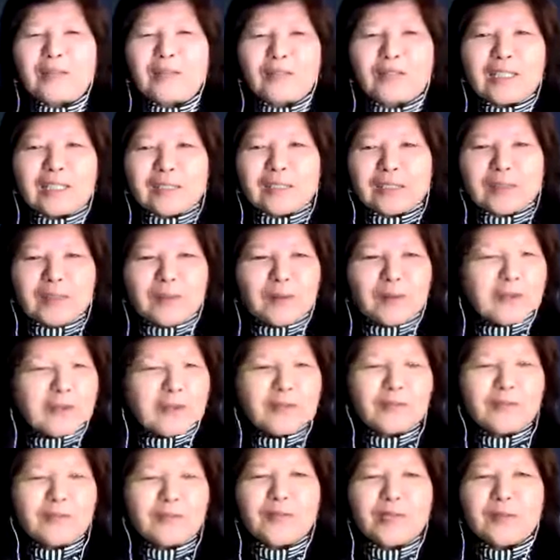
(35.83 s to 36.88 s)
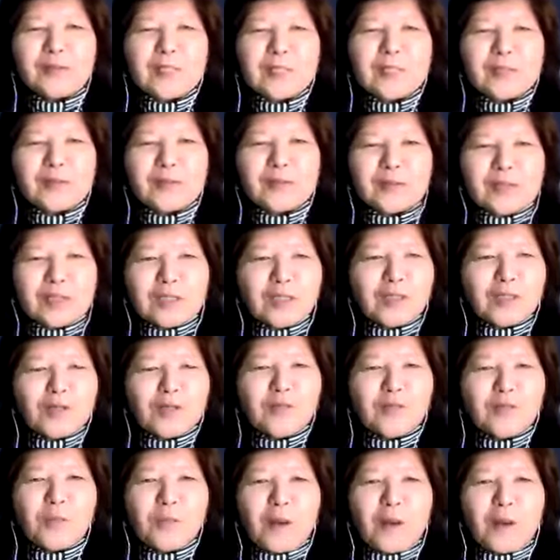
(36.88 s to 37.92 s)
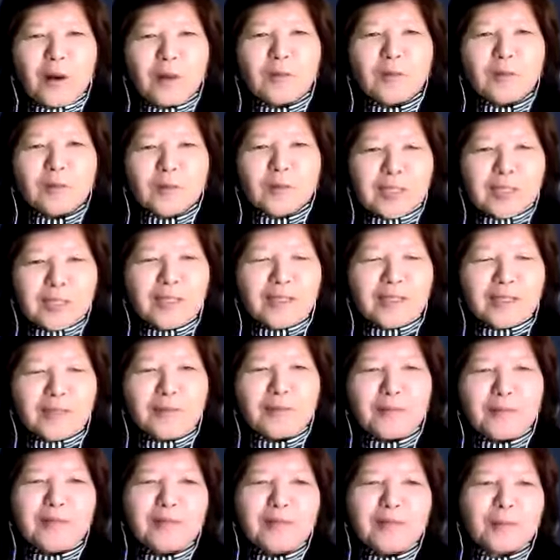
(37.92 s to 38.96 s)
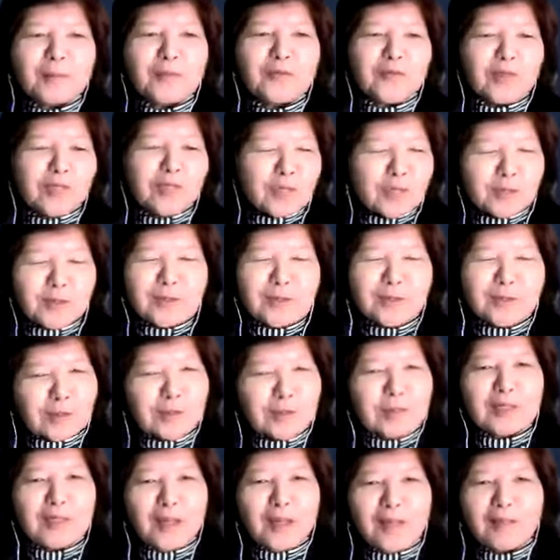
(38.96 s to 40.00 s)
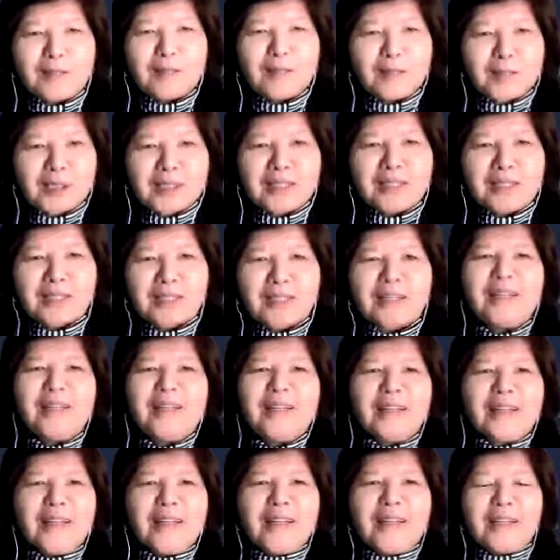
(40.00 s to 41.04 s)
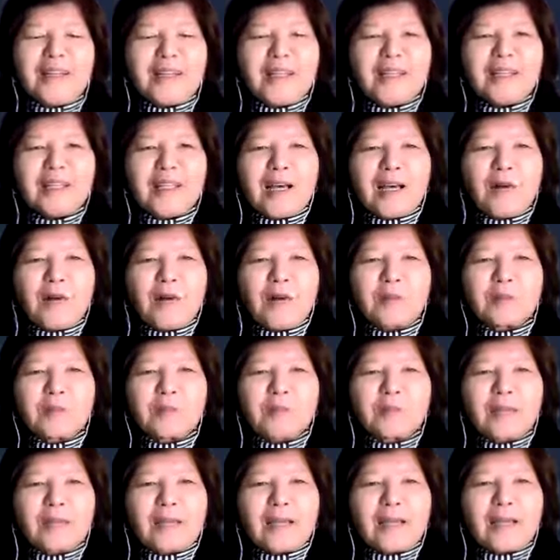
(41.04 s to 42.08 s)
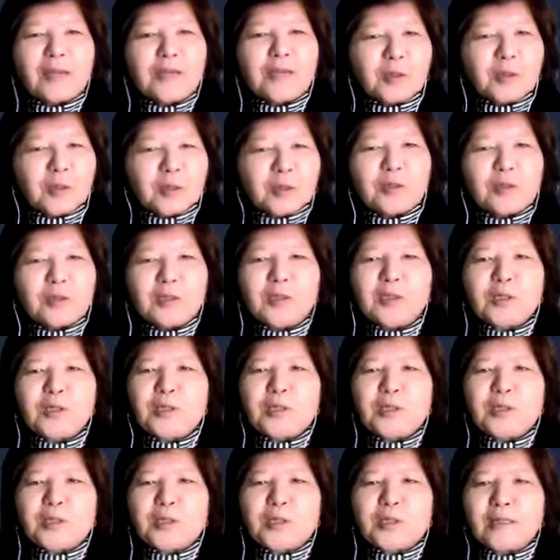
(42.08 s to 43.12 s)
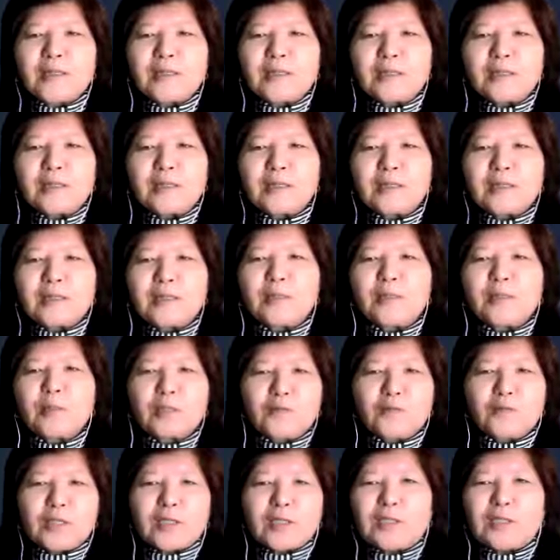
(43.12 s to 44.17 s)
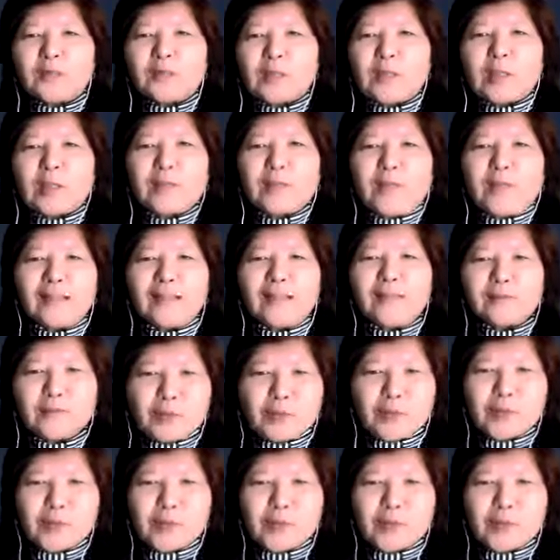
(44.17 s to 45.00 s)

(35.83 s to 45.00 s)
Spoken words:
Valeria Oki from the University of São Paulo, Brazil, a professor of dermatology there. And I'd like to introduce Professor Amy Paller.